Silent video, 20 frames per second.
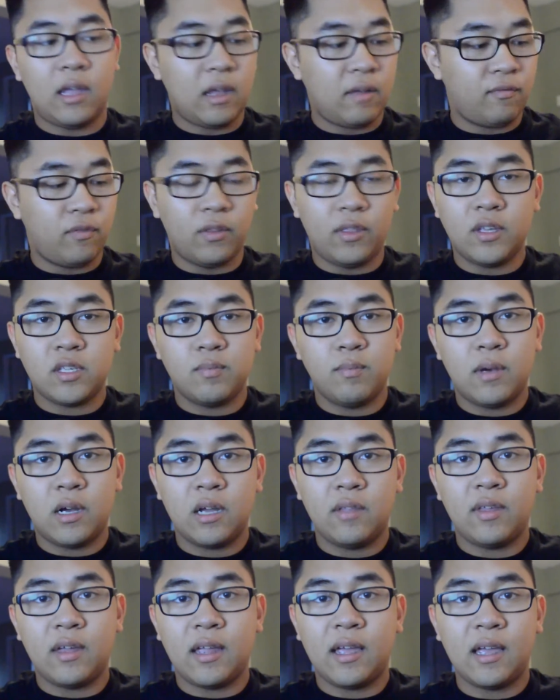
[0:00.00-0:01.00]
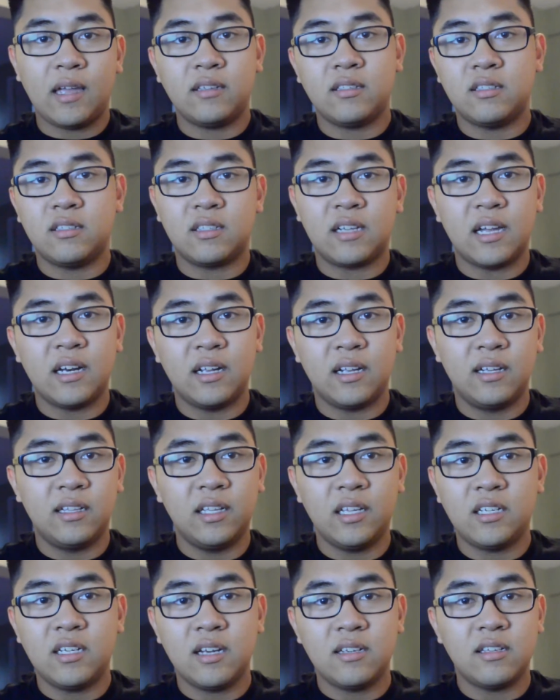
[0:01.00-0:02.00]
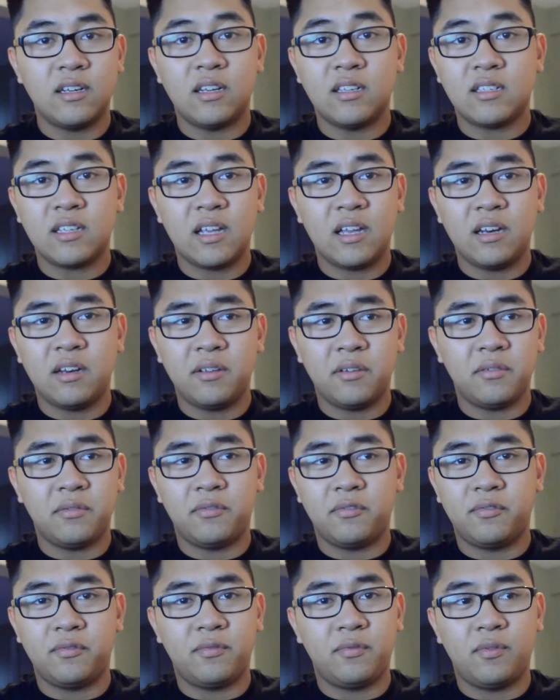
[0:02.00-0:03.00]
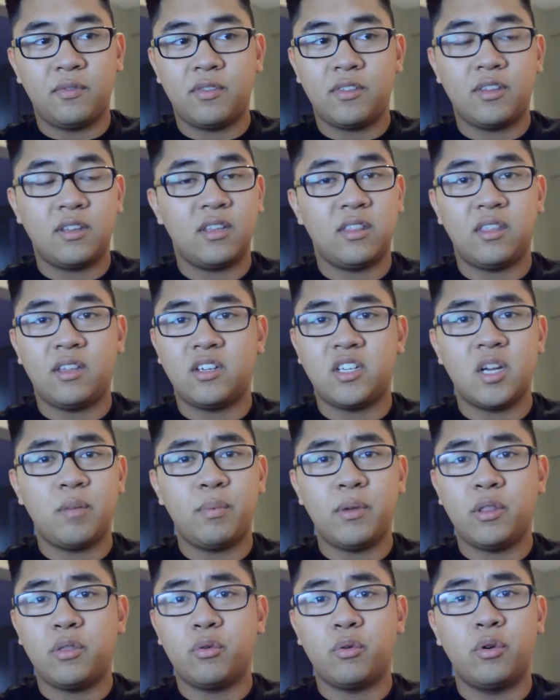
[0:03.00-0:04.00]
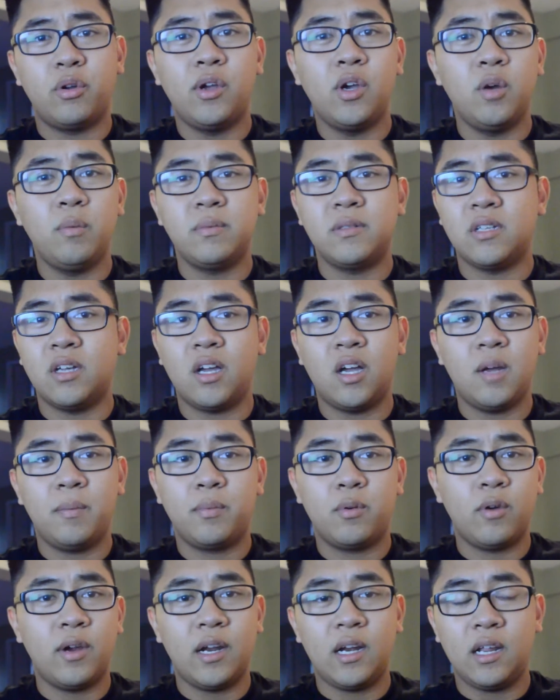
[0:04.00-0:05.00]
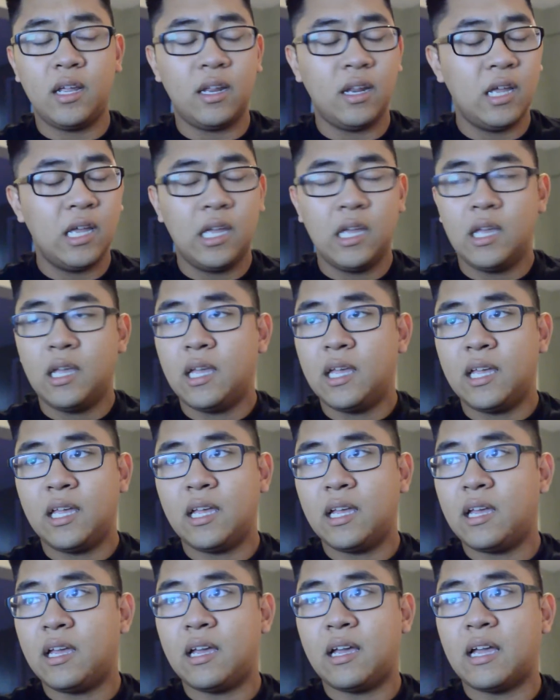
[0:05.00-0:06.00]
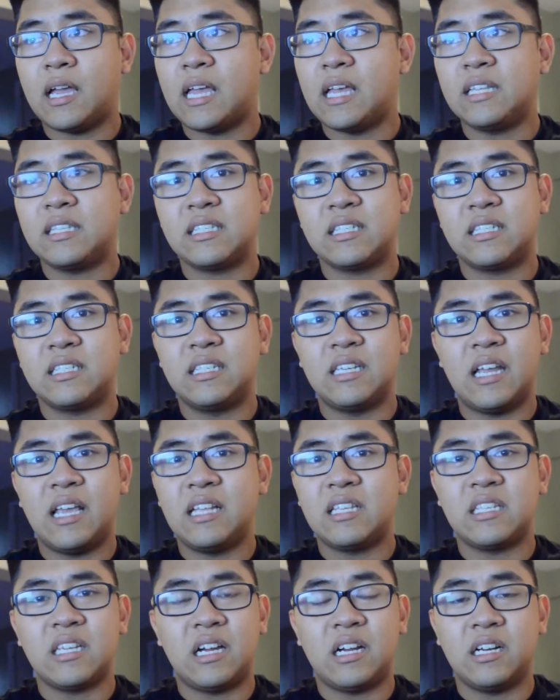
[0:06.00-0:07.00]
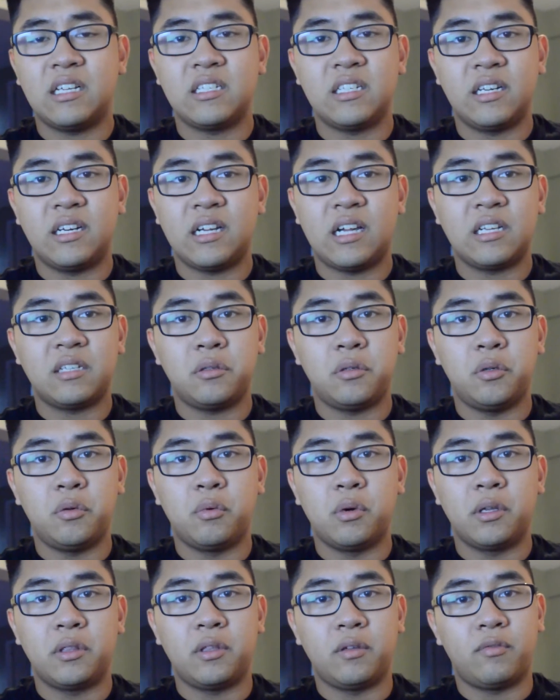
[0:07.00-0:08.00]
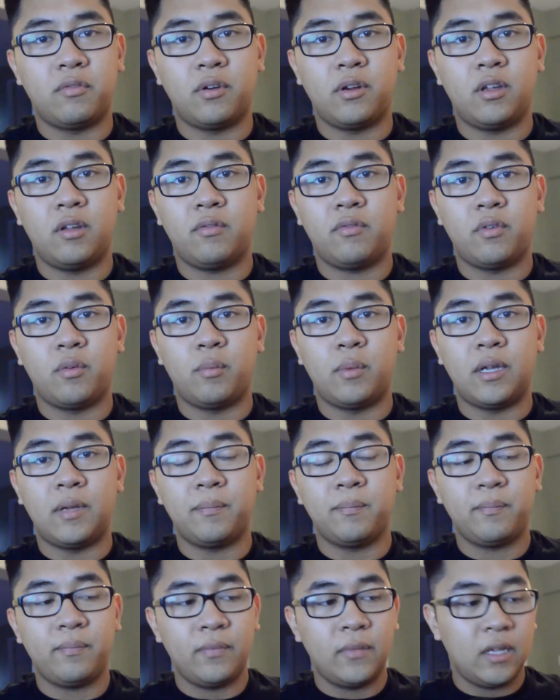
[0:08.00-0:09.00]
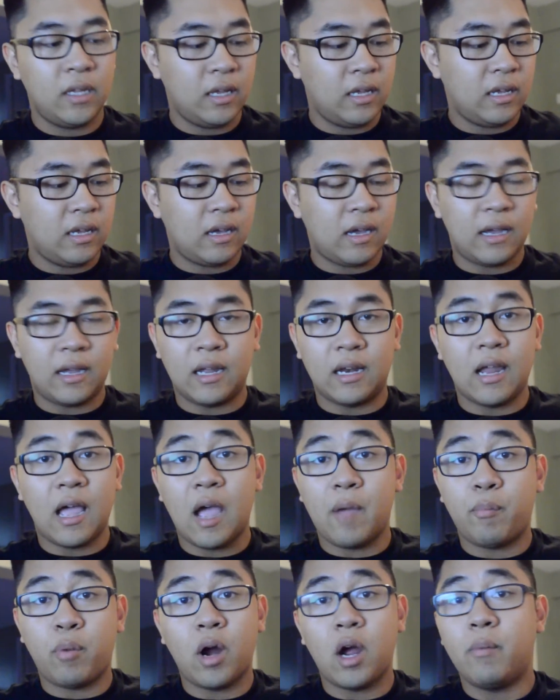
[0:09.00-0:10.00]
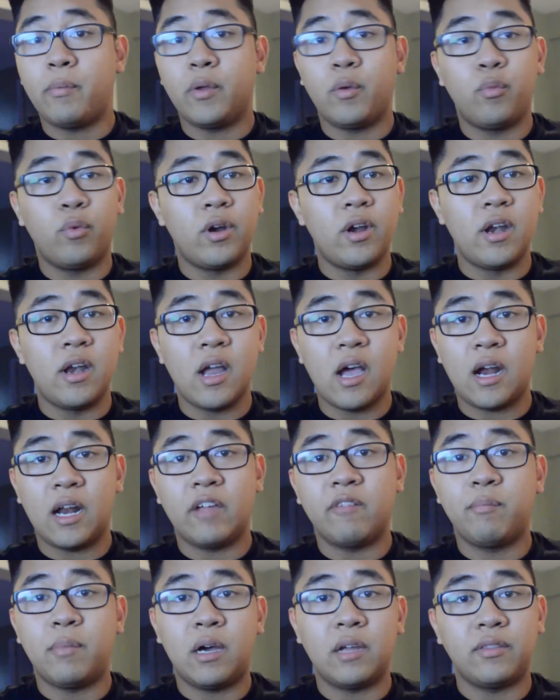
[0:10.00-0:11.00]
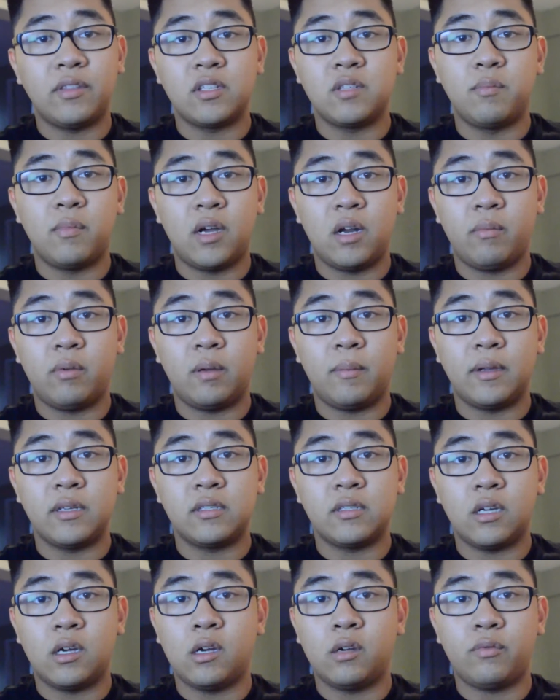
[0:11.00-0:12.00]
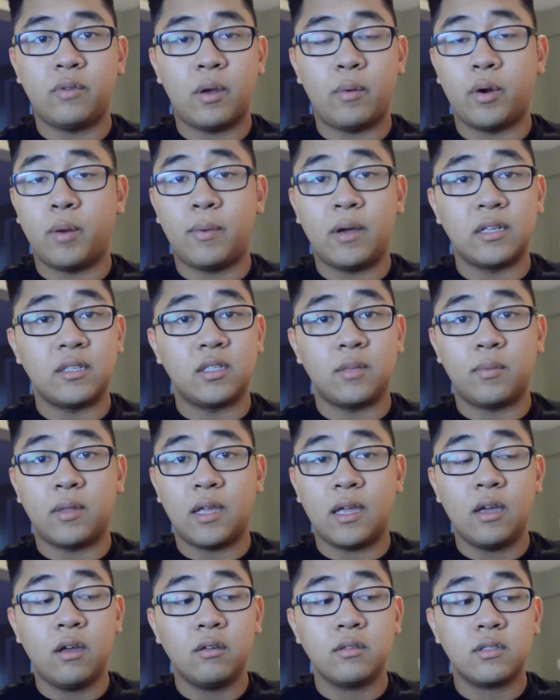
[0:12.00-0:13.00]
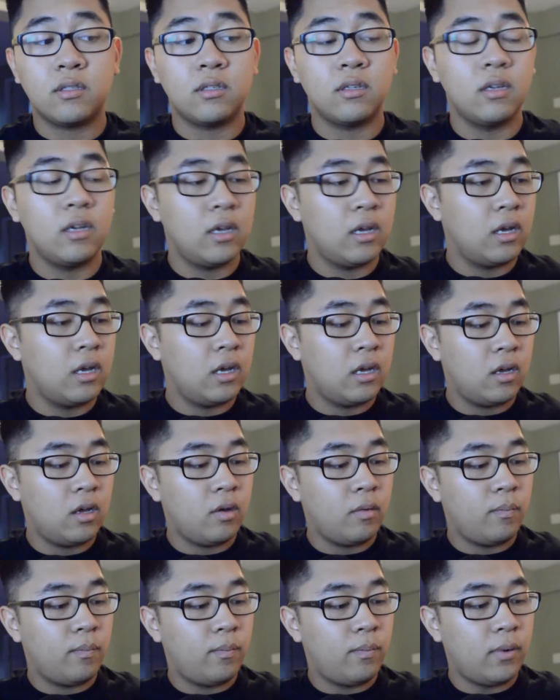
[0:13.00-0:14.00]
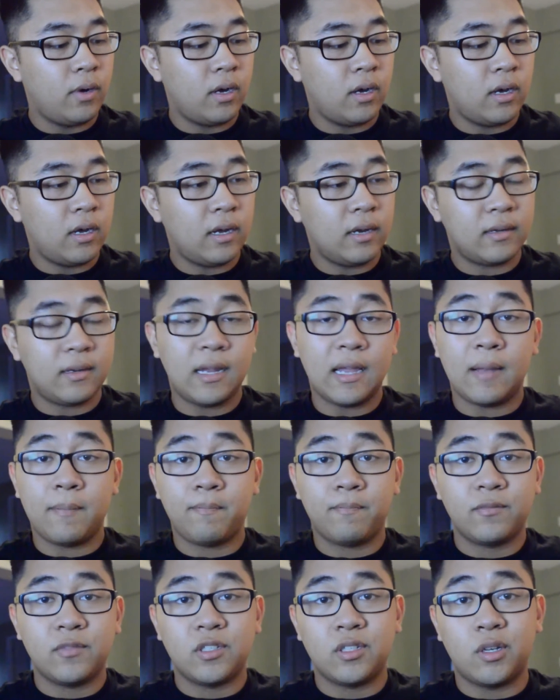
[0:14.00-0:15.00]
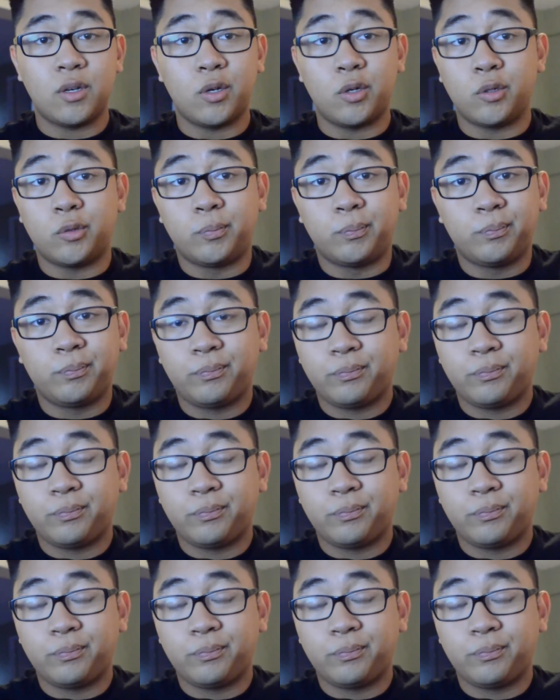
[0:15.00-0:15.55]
for this mod that has its kind of glitches and it's kind of jumping through hoops to upgrade it, it's honestly not too worth it for me. Again, I probably would not have bought this mod by myself. I would have bought something else. But yeah, so